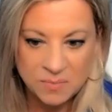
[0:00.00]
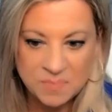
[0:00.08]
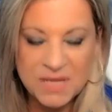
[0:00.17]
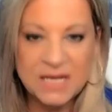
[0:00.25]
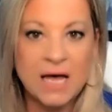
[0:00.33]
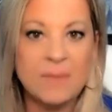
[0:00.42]

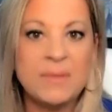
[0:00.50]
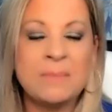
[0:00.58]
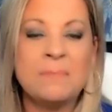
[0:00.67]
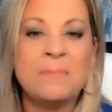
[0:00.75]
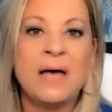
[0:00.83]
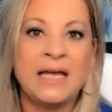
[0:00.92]

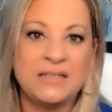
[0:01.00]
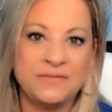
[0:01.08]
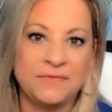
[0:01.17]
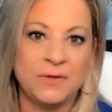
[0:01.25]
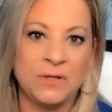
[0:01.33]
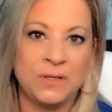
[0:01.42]
becoming
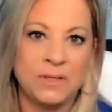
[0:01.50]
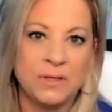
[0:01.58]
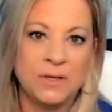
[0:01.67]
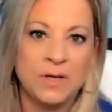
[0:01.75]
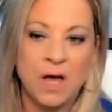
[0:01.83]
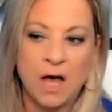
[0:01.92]
mindful
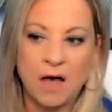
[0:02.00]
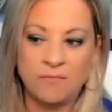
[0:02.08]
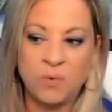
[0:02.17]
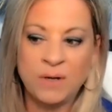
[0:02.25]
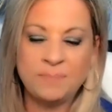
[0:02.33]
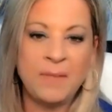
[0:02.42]
of
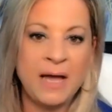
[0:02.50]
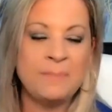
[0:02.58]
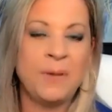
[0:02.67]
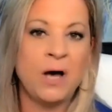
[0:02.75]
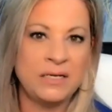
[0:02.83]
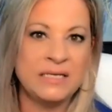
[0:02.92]
what my
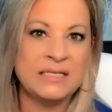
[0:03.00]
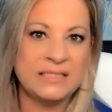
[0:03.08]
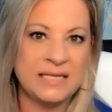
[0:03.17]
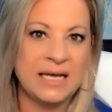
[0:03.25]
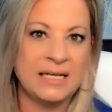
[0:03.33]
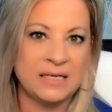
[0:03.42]
body is
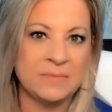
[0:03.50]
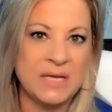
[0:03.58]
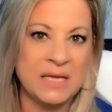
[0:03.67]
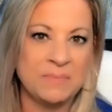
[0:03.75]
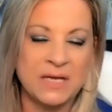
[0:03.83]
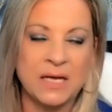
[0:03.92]
telling
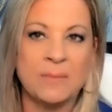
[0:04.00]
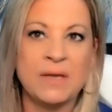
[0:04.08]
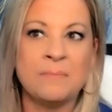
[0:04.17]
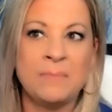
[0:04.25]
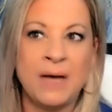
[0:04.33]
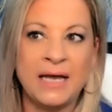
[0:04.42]
me,
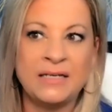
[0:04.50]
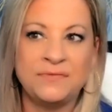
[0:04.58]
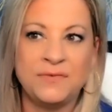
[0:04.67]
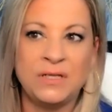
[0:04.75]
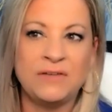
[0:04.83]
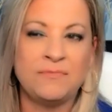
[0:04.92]
becoming
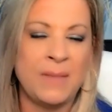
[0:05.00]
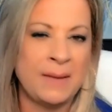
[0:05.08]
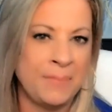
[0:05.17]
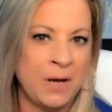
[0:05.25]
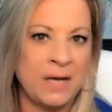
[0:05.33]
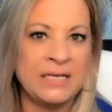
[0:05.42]
mindful if my
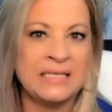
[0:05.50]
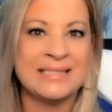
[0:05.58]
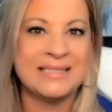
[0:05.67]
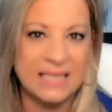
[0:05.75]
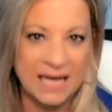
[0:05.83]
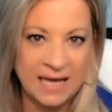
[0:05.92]
body is
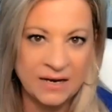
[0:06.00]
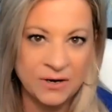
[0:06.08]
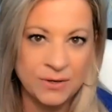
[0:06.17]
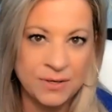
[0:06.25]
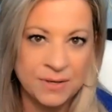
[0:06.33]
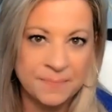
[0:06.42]

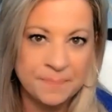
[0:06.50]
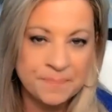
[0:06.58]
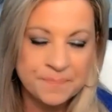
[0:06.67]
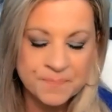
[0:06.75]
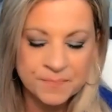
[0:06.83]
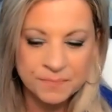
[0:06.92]
tired,
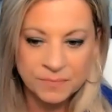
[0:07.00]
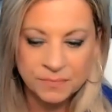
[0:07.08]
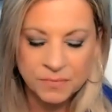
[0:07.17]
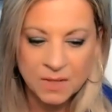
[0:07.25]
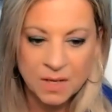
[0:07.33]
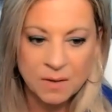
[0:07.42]

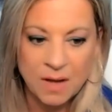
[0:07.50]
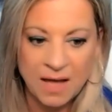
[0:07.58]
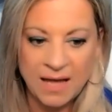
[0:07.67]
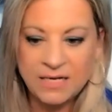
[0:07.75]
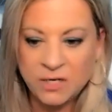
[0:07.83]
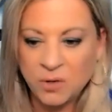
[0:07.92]

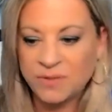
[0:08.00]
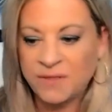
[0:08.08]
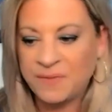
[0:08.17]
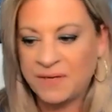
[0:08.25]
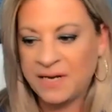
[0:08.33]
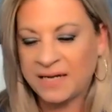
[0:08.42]
I know
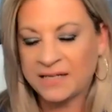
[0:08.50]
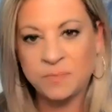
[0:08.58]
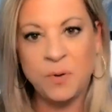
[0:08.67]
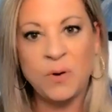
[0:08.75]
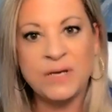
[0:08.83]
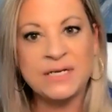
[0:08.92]
that the next
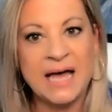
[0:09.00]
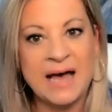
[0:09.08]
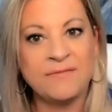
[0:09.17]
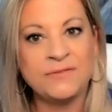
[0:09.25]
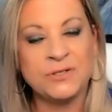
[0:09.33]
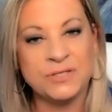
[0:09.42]
point
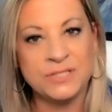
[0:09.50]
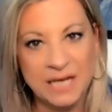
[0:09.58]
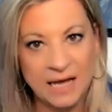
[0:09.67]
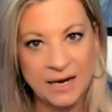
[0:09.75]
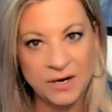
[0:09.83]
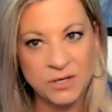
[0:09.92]
after
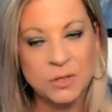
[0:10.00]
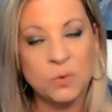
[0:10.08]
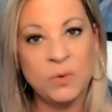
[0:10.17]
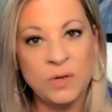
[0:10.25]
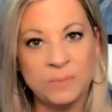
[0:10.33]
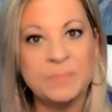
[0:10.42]
tired
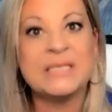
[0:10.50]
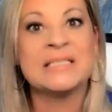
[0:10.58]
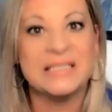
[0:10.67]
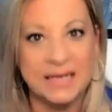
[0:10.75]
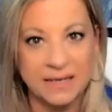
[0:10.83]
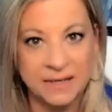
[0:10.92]
will be
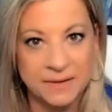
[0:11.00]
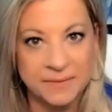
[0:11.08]
sick.